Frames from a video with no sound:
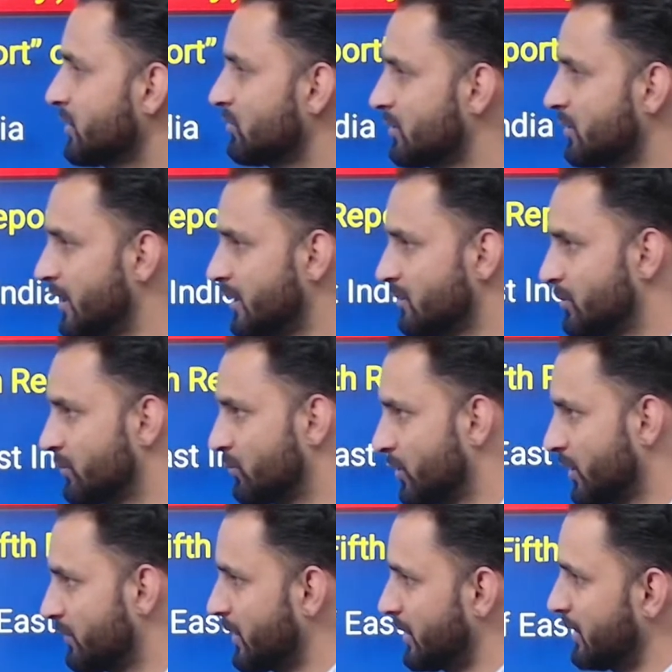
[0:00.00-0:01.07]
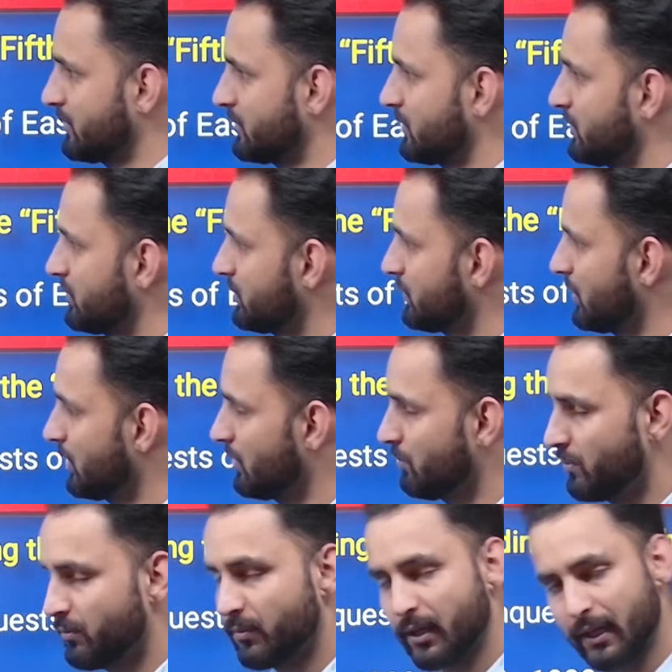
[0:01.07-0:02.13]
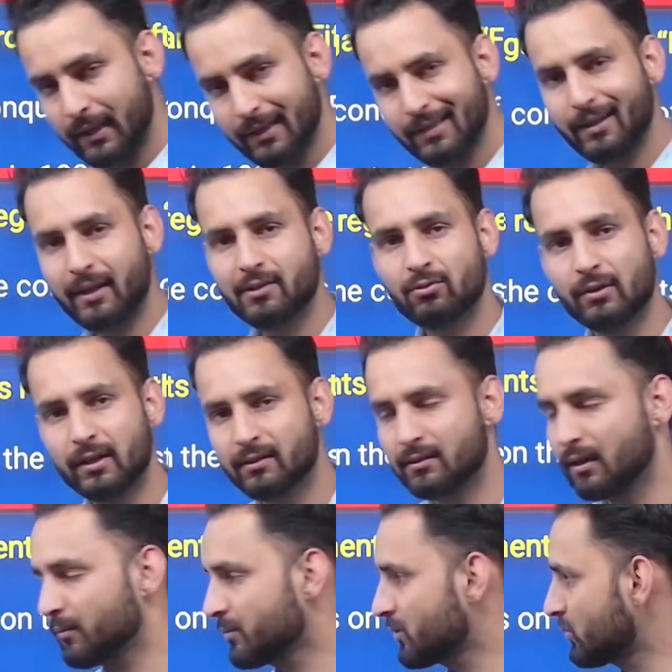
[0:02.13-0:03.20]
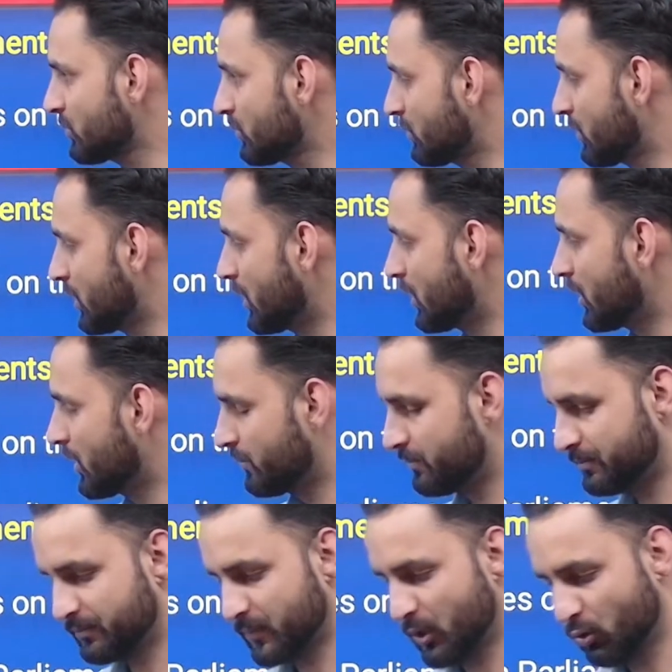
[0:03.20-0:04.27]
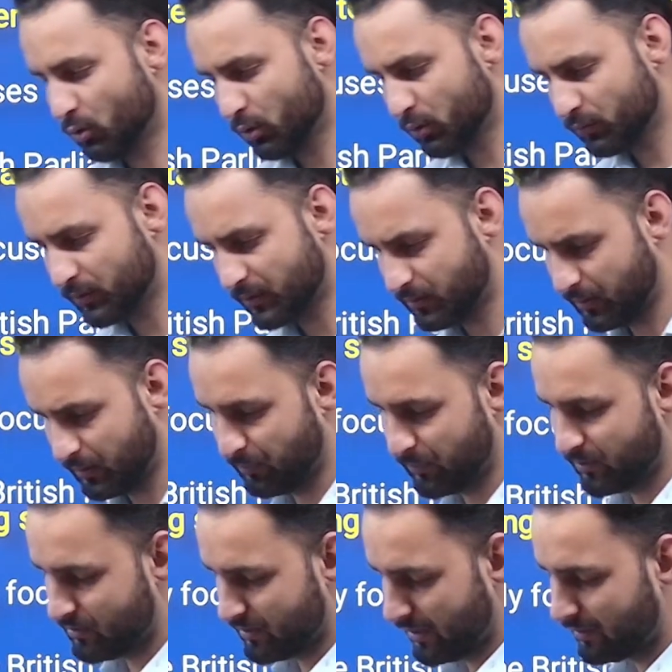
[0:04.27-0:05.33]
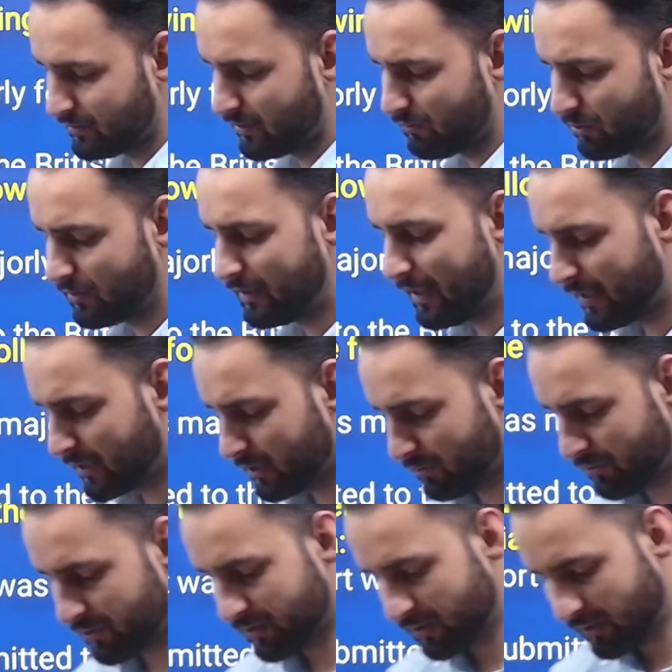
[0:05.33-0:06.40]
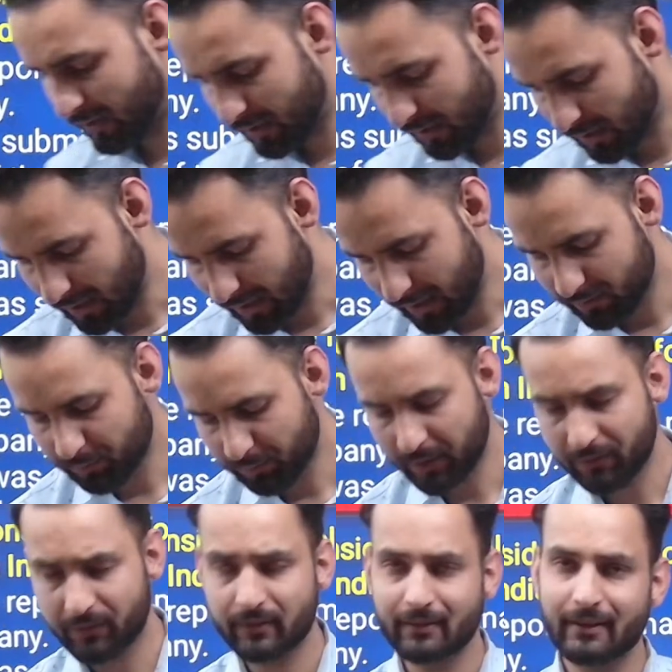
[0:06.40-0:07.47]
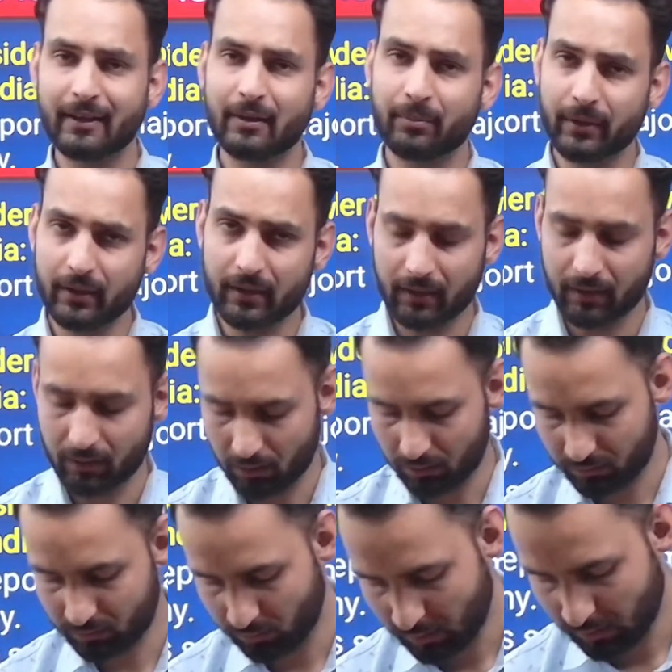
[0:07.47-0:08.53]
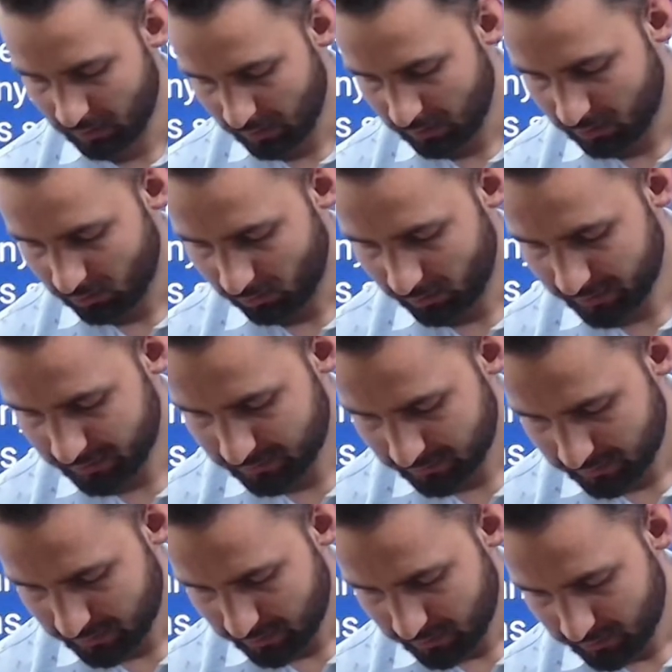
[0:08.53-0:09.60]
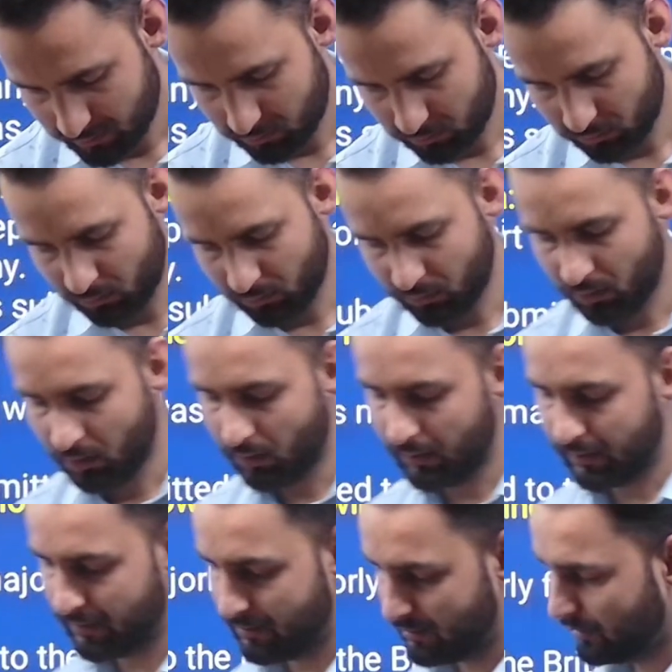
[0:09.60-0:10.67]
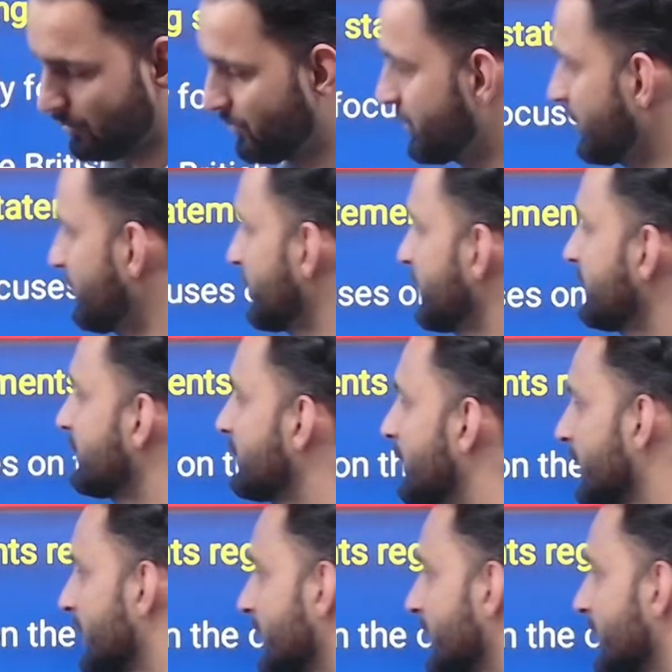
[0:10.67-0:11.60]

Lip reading: thrice before giving answers in the actual exam. So don't do such mistakes. It was a direct question, and I have previously repeated it also. All right. So, all right, question number second,